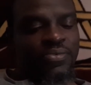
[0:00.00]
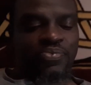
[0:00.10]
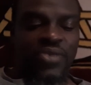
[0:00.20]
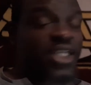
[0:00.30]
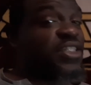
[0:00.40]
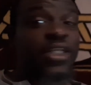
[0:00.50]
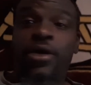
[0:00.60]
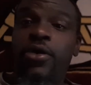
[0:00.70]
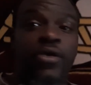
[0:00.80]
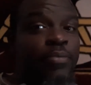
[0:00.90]
He's a
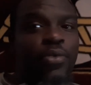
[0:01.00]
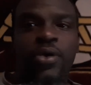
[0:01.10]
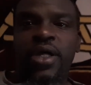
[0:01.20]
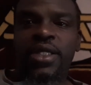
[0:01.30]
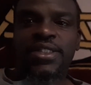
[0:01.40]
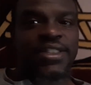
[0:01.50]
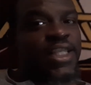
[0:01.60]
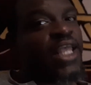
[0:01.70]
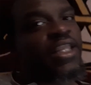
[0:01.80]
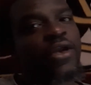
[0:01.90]
Curry boy,
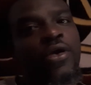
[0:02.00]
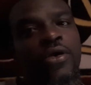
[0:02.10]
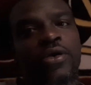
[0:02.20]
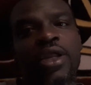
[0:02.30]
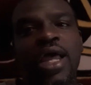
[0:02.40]
Seth Curry.